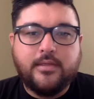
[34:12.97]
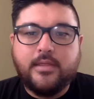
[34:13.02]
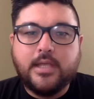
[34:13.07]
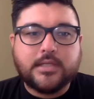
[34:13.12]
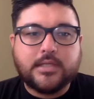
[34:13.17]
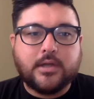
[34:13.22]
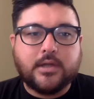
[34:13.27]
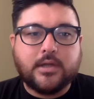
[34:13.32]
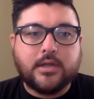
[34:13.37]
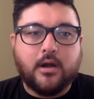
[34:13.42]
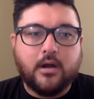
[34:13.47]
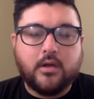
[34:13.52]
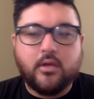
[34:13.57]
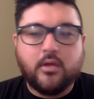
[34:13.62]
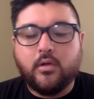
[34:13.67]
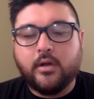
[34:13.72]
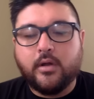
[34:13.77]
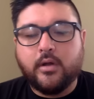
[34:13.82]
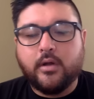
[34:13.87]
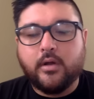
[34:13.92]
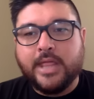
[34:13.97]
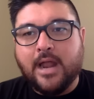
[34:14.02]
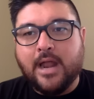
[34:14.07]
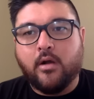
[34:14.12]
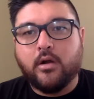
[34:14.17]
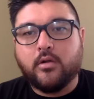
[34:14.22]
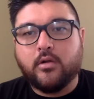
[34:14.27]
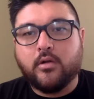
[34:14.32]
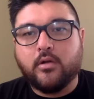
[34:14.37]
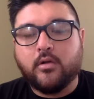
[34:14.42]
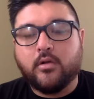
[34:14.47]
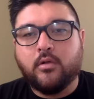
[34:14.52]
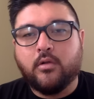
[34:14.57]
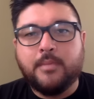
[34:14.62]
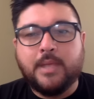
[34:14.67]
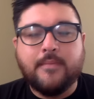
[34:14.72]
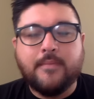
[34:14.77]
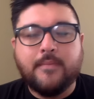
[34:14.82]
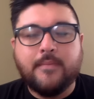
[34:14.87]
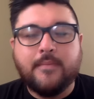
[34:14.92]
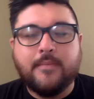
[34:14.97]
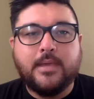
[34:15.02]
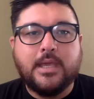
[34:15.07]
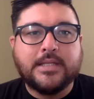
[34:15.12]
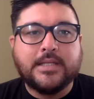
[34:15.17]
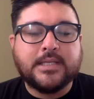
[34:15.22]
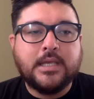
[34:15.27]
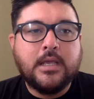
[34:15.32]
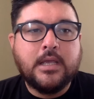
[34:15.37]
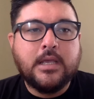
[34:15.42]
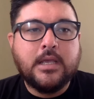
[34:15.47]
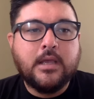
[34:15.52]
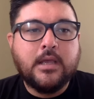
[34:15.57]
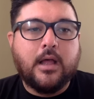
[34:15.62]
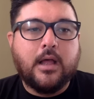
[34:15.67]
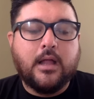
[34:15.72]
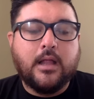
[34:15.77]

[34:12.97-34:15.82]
this article or that article, or maybe it's,